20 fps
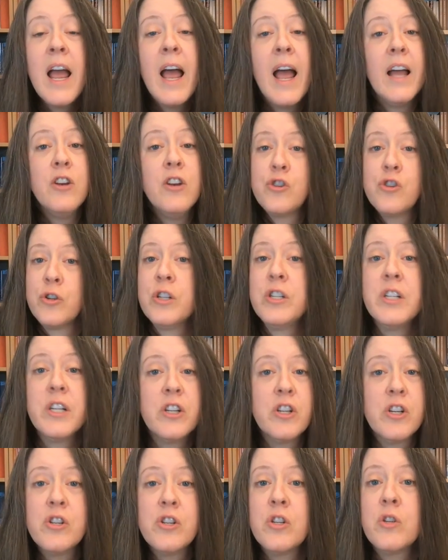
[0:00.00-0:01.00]
And
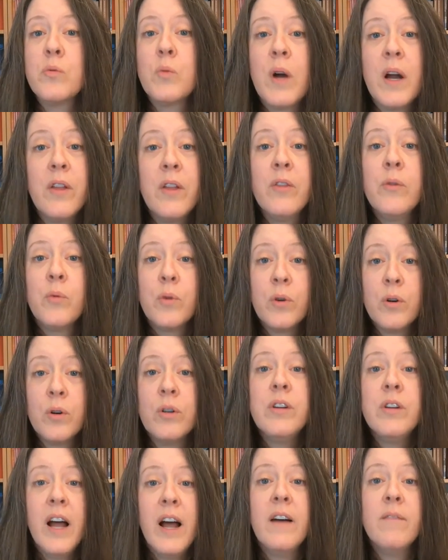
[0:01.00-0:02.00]
jurisdictions around the world
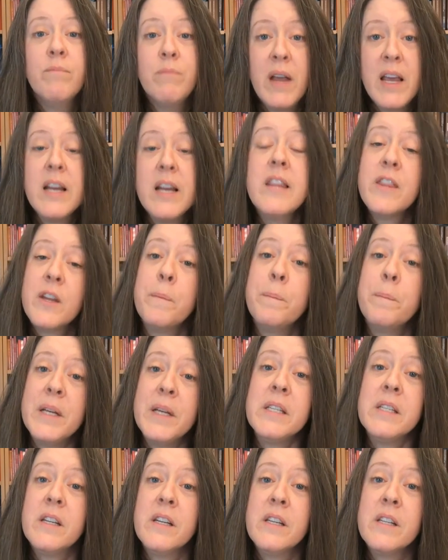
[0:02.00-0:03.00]
have made it their
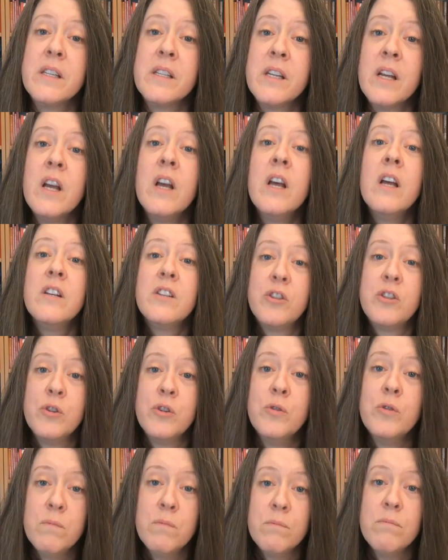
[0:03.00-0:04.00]
business
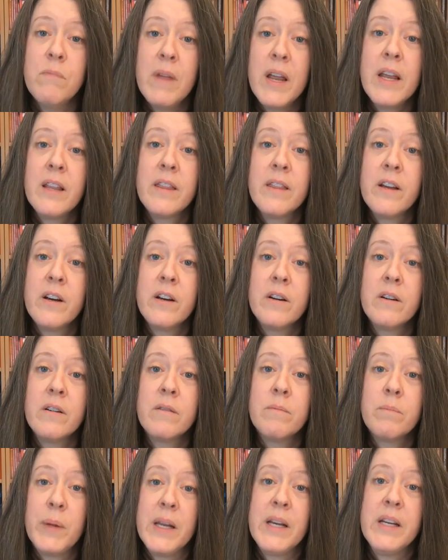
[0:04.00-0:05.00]
to make
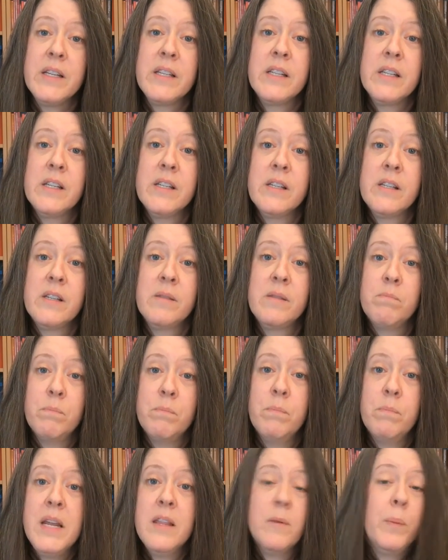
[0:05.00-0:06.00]
their places
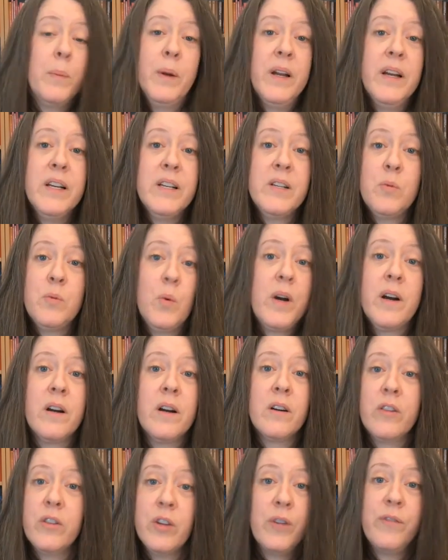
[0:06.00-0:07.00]
be the place where
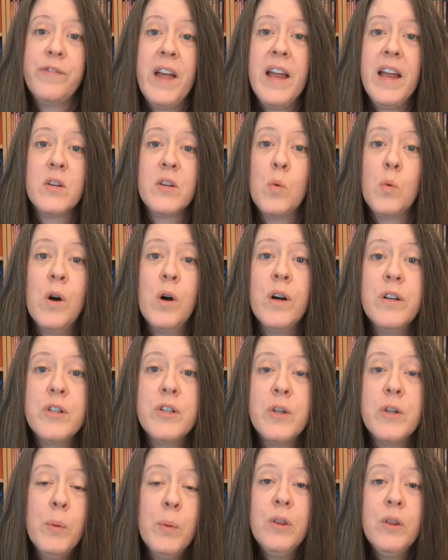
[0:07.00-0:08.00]
the FANGs want
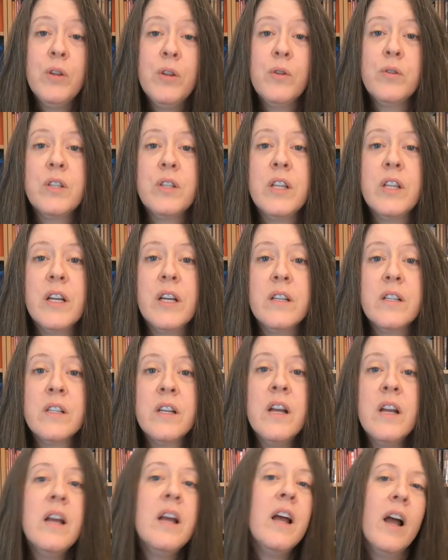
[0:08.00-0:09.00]
to put those
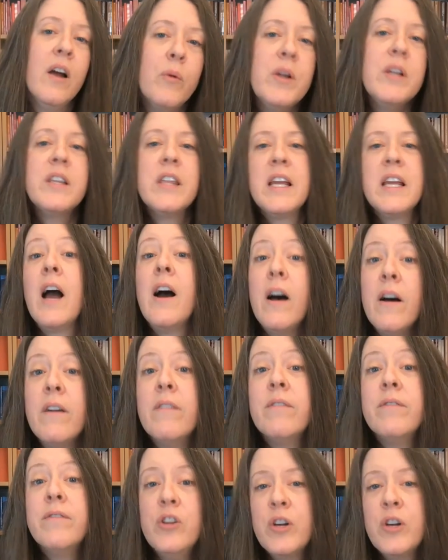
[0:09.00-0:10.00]
things. And we think
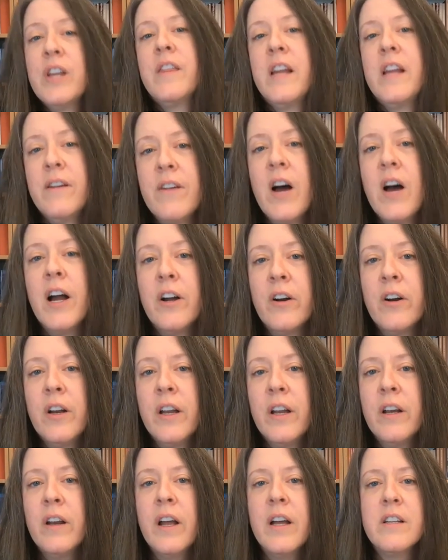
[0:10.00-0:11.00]
of, you can think of
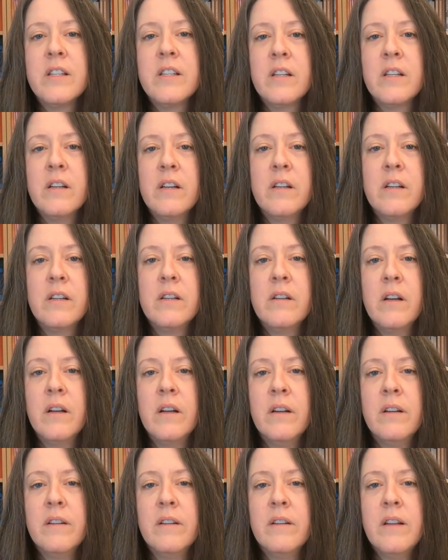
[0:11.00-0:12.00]
Ireland as,
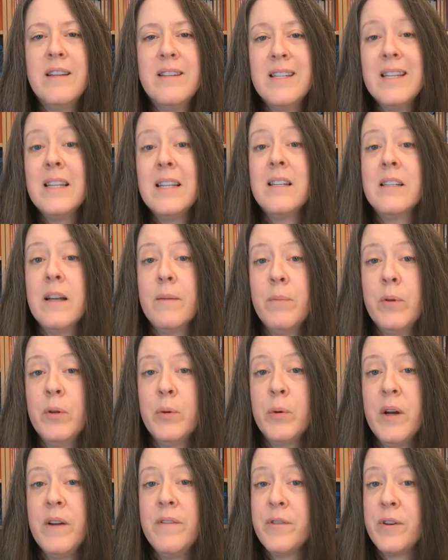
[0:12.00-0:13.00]
uh, as the
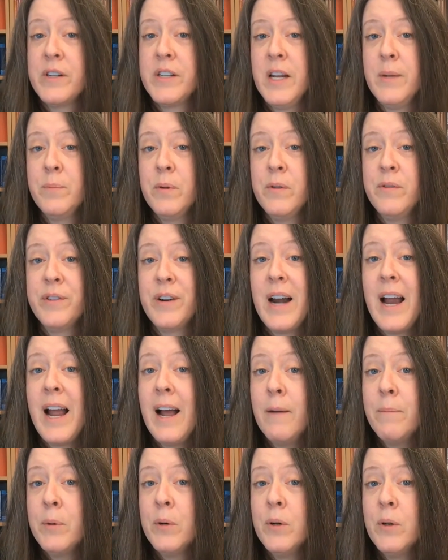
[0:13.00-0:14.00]
exemplary, for example, for
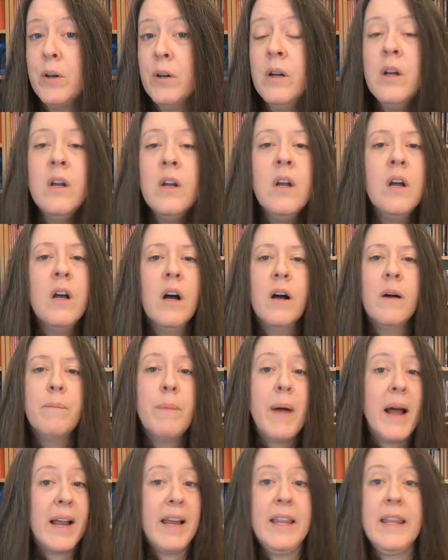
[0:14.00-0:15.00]
Apple. Uh,
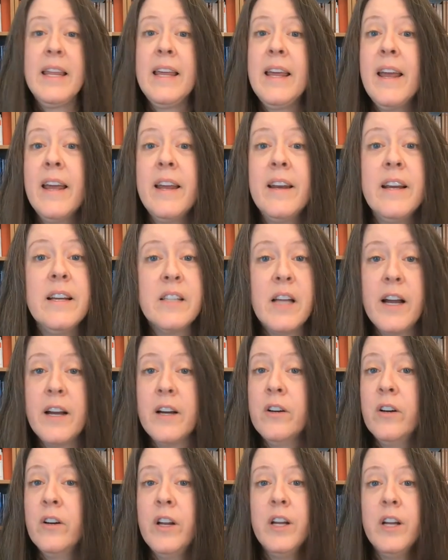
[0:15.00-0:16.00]
back in the 80s,
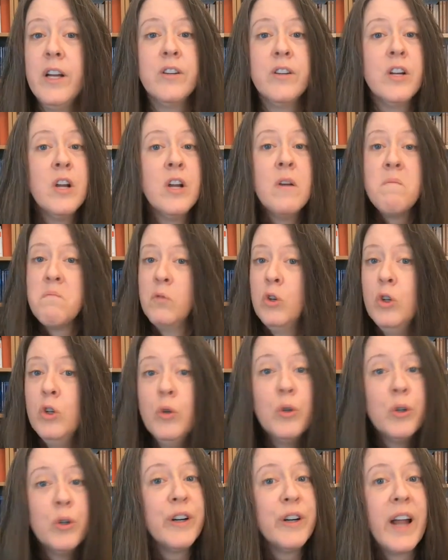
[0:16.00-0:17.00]
Ireland
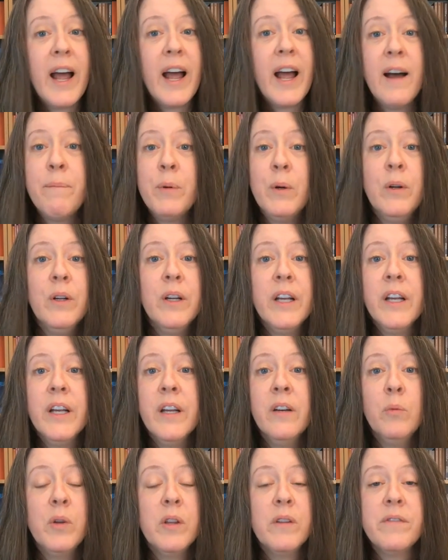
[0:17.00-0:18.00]
lured Apple
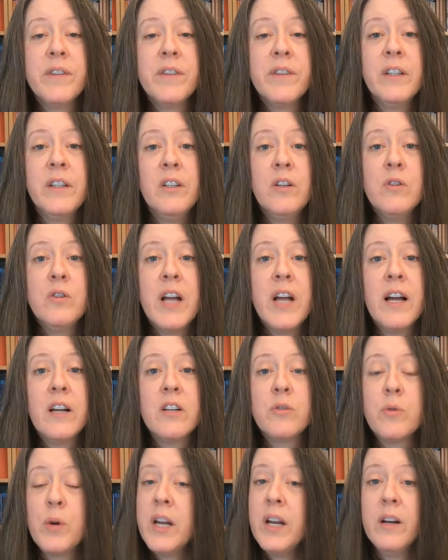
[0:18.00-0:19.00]
in with a very low
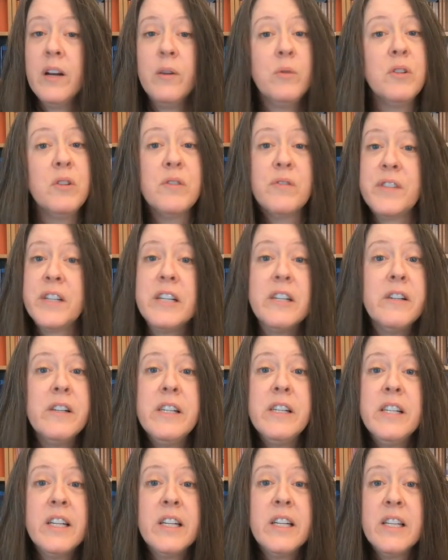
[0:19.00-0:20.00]
tax rate, and it was very
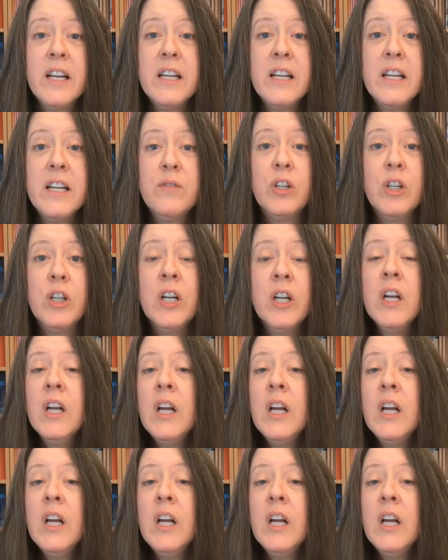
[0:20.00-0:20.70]
successful.